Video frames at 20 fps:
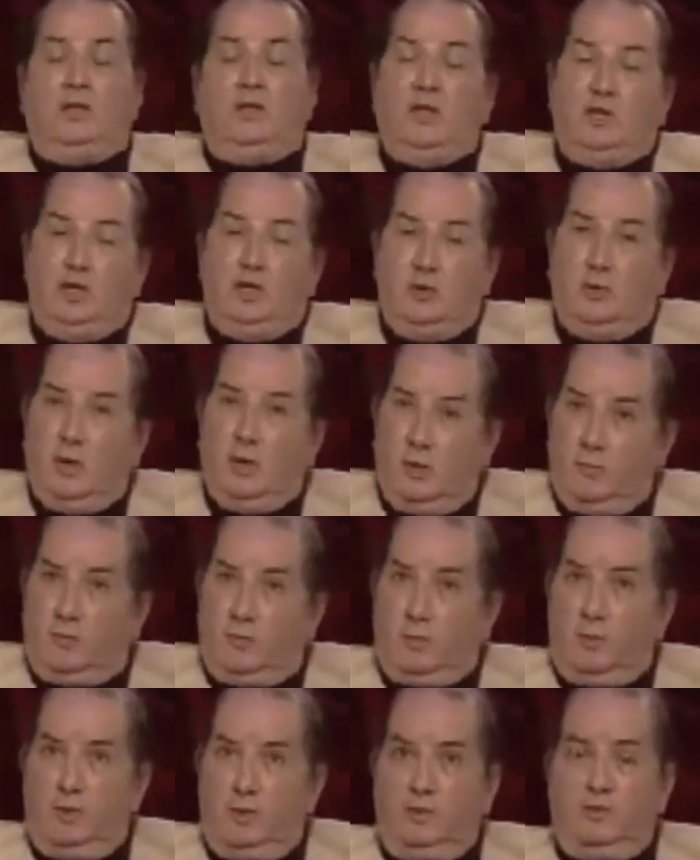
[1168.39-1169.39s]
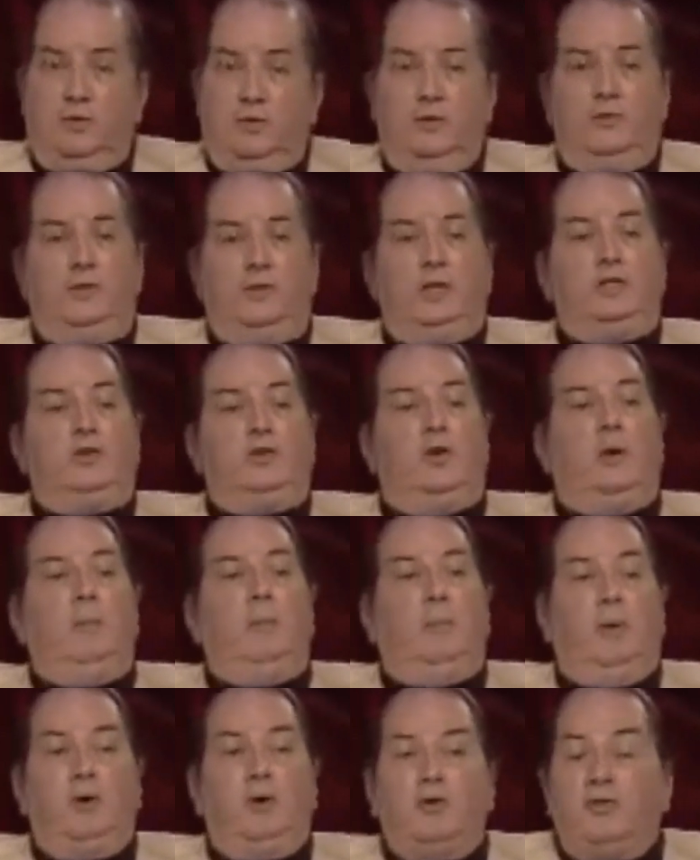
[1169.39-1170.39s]
Did you know, for instance, that
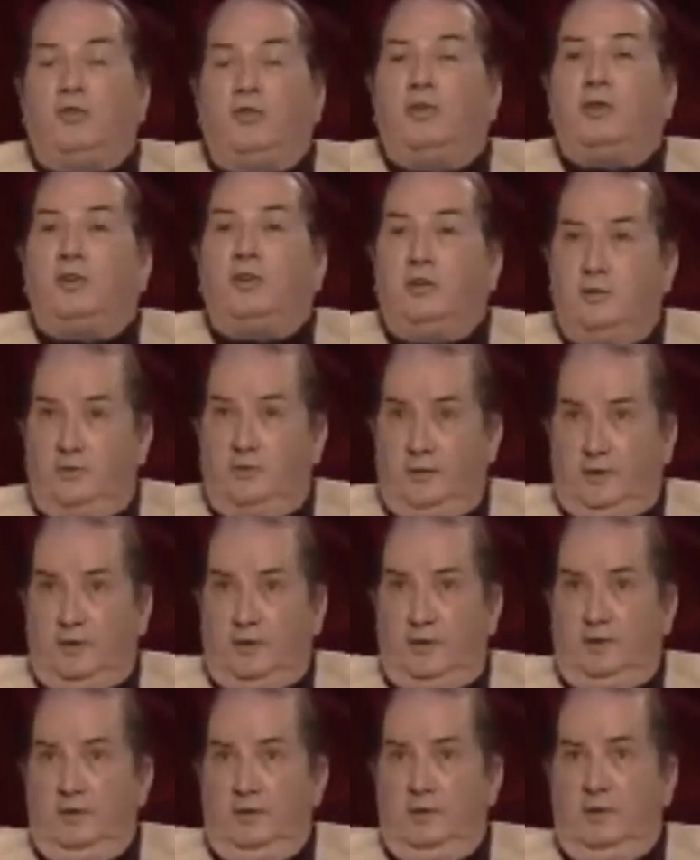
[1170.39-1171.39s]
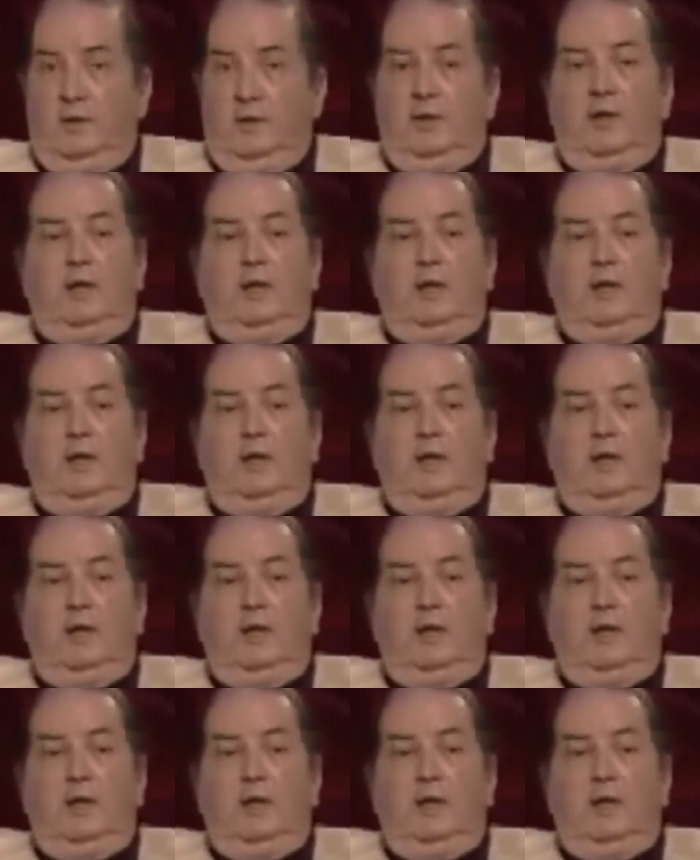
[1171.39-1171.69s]
your birth certificate